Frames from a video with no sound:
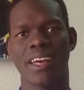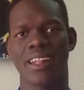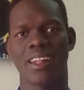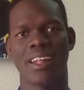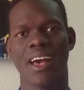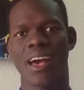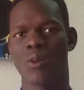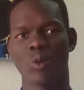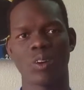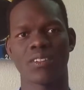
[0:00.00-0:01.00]
and
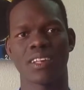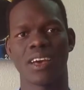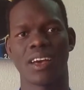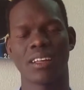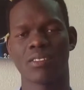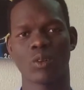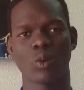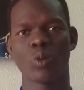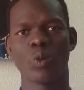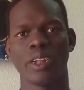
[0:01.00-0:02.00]
I was uh,
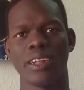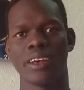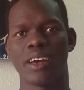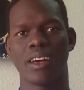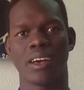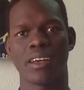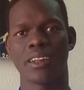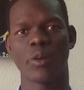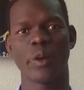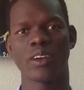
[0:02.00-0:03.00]
so good uh,
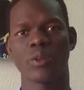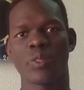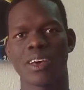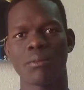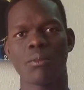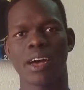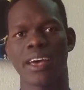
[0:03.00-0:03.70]
in going to them.